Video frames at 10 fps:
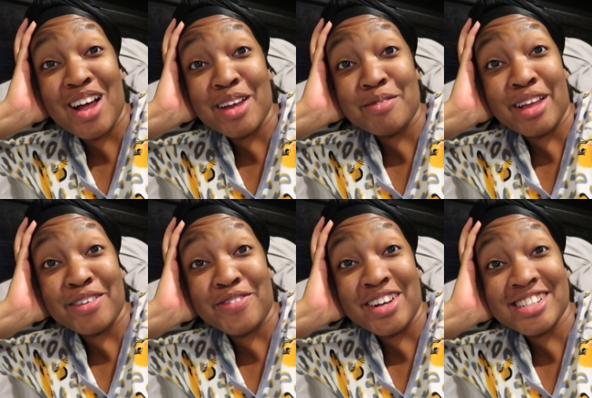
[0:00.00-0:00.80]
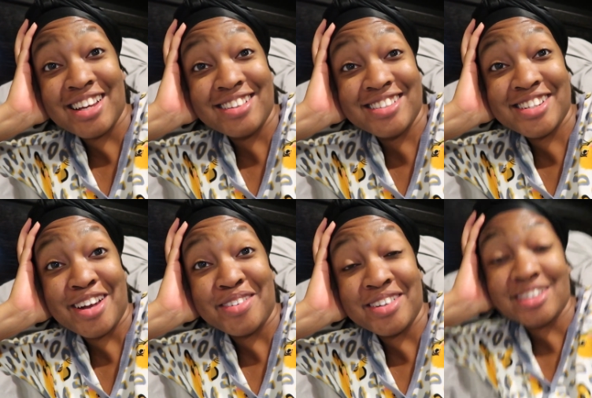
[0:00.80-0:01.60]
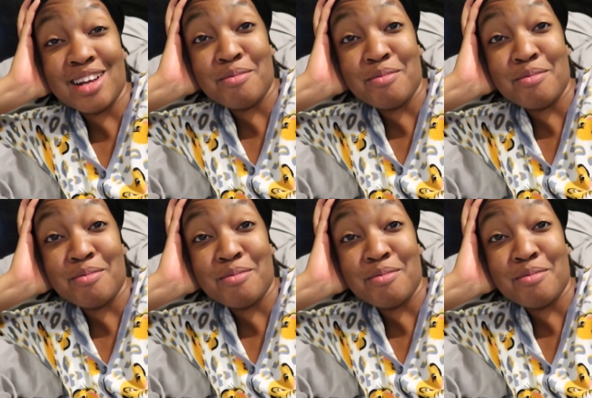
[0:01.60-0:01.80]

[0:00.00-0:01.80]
I am like fresh out the shower,